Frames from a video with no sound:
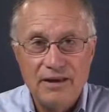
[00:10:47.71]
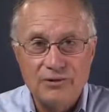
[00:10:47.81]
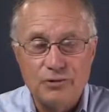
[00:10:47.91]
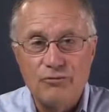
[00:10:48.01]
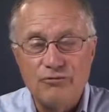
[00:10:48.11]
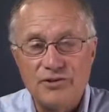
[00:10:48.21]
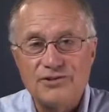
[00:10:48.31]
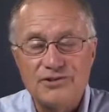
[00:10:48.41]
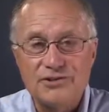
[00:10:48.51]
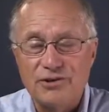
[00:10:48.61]
So, for
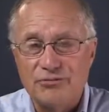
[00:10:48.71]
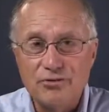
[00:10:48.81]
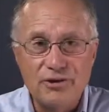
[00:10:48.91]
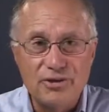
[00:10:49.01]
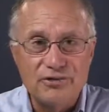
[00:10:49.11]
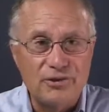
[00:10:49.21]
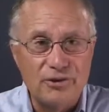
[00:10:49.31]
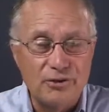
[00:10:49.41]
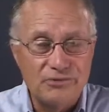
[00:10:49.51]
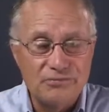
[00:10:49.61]
instance, a few years
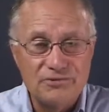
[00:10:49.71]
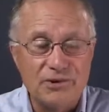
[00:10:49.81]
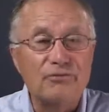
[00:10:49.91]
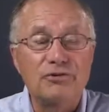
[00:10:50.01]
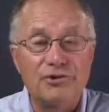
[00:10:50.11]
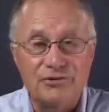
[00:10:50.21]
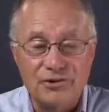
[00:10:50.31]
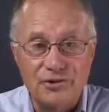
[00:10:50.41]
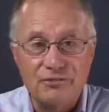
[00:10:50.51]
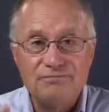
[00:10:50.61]
ago, several years
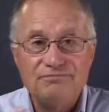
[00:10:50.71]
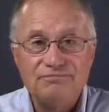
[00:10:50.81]
ago,